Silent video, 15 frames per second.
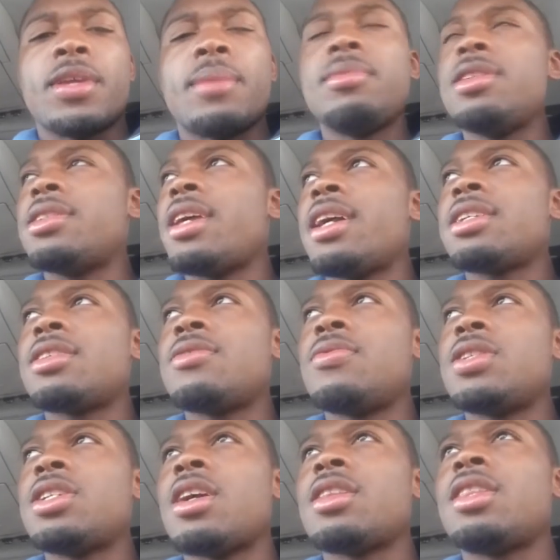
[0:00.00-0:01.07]
I'm just asking
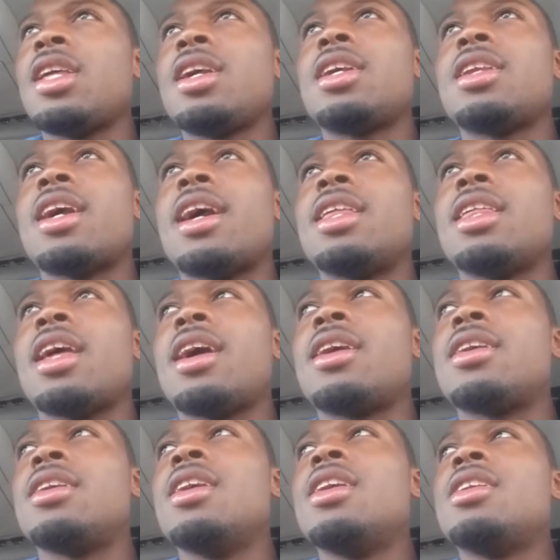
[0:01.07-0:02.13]
what y'all think of that.
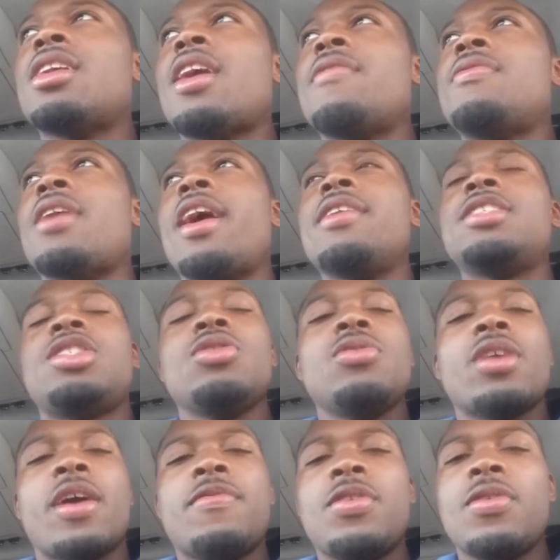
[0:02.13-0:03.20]
Like, have
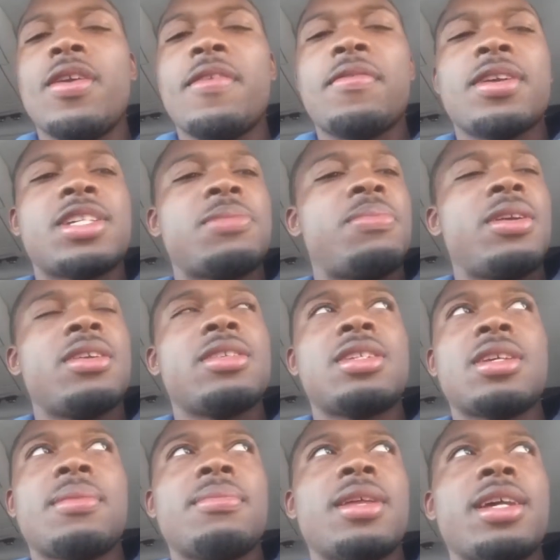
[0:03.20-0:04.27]
you ever experienced
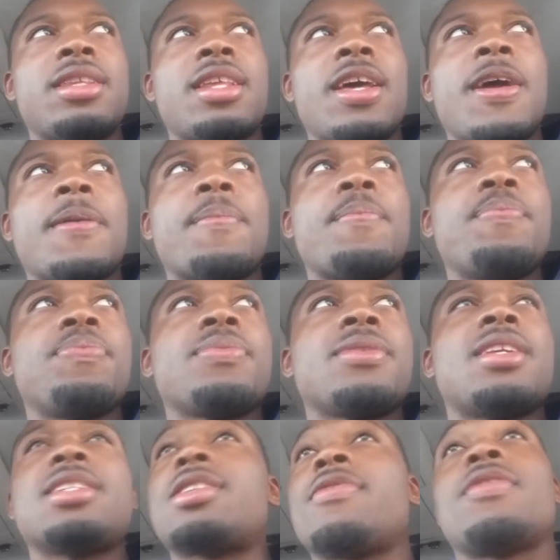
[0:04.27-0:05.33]
something like that?
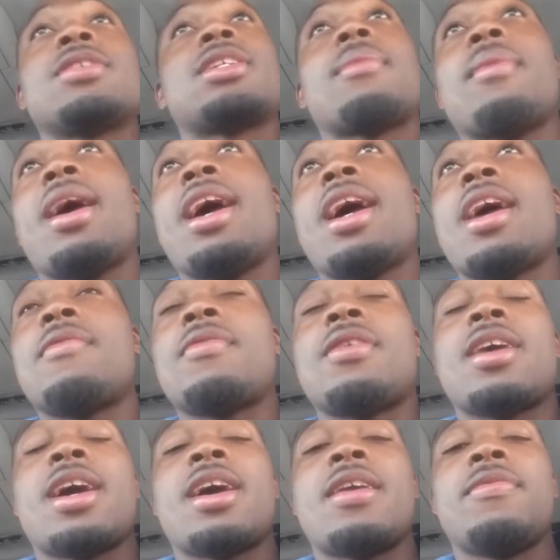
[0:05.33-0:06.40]
That's the first time I ever
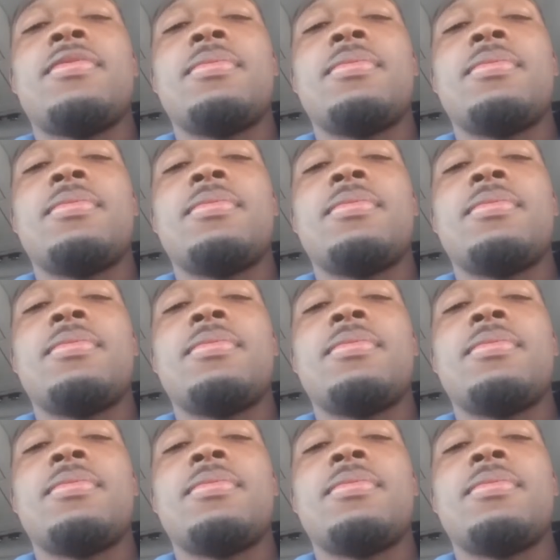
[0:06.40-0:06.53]
have.